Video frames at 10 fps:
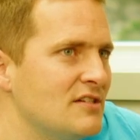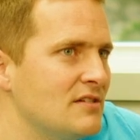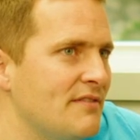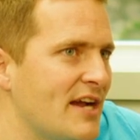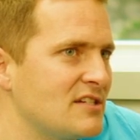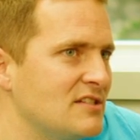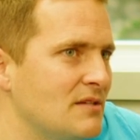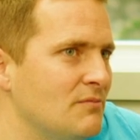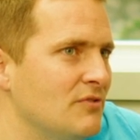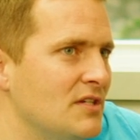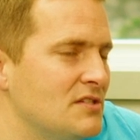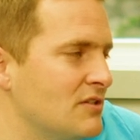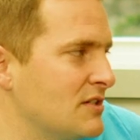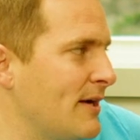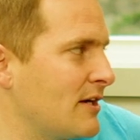series of actions that leads to
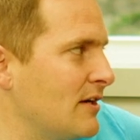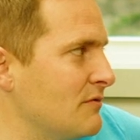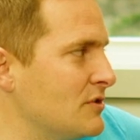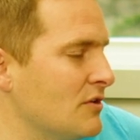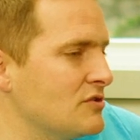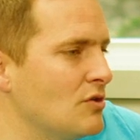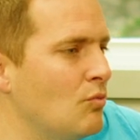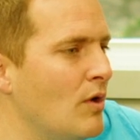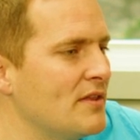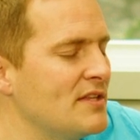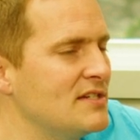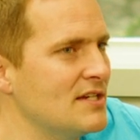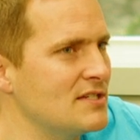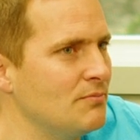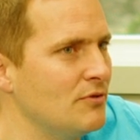an expected end result. So, what are the
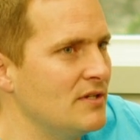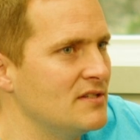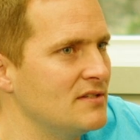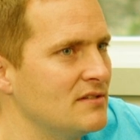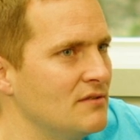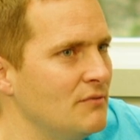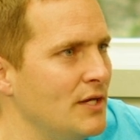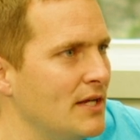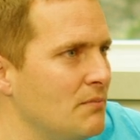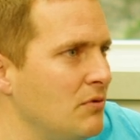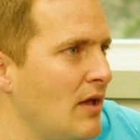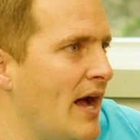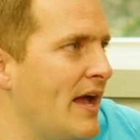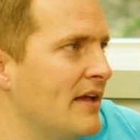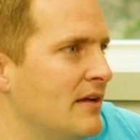disciplines we can
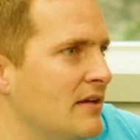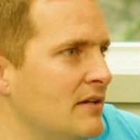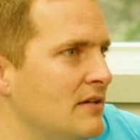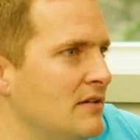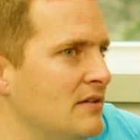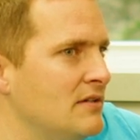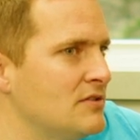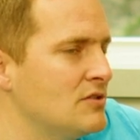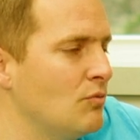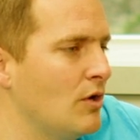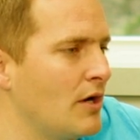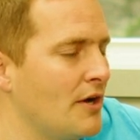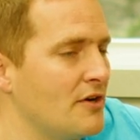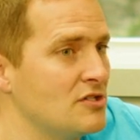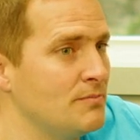apply to work
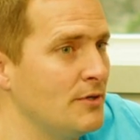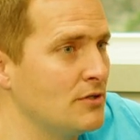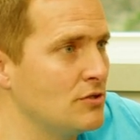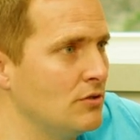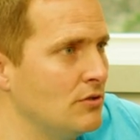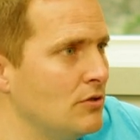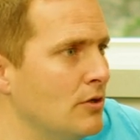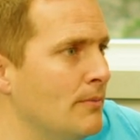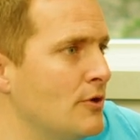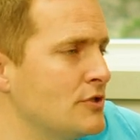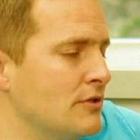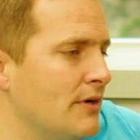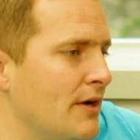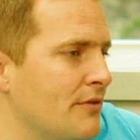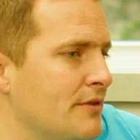on our spiritual or emotional
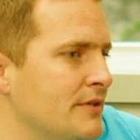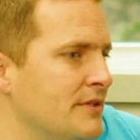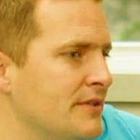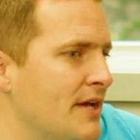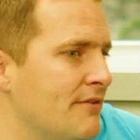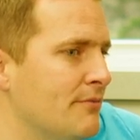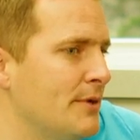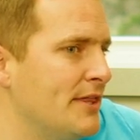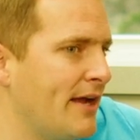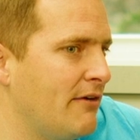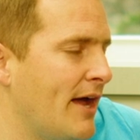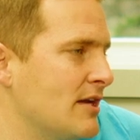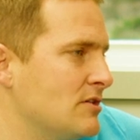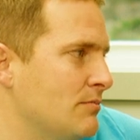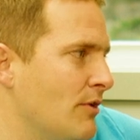health? And for me, that
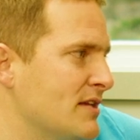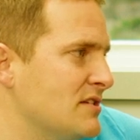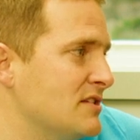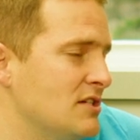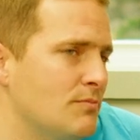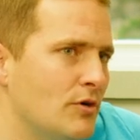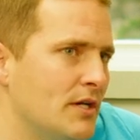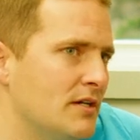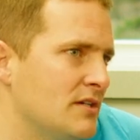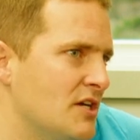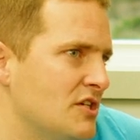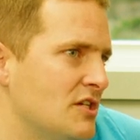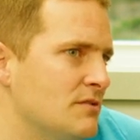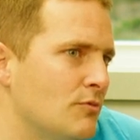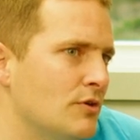gratitude process each morning, touch it
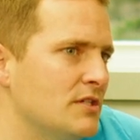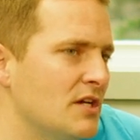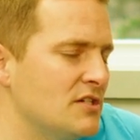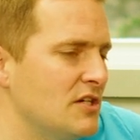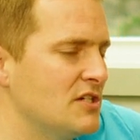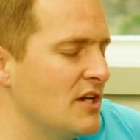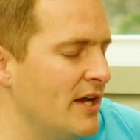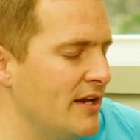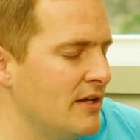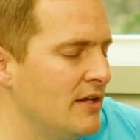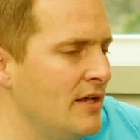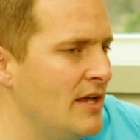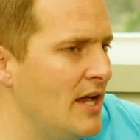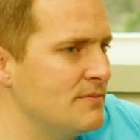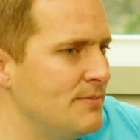each morning, touch it each night
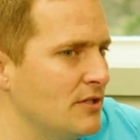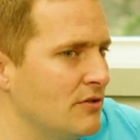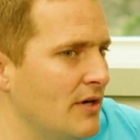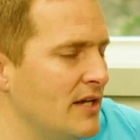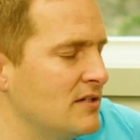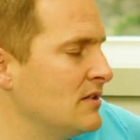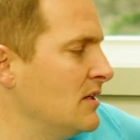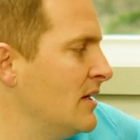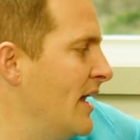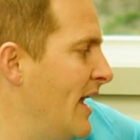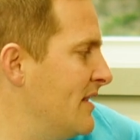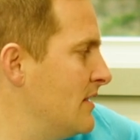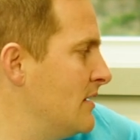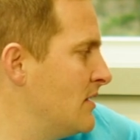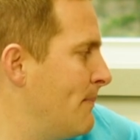has been great. And
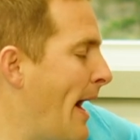the